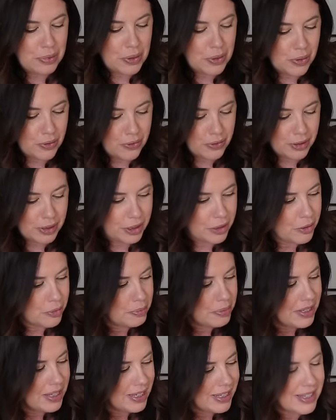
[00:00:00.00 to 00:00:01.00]
beautiful little
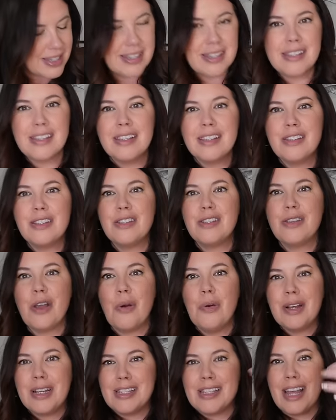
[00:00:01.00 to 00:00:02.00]
piece.
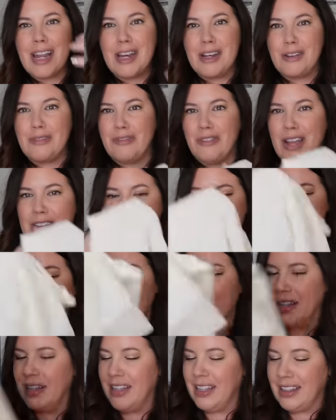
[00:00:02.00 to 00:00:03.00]
So excited to find
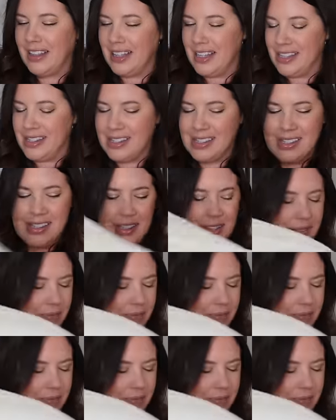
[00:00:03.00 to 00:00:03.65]
something like this.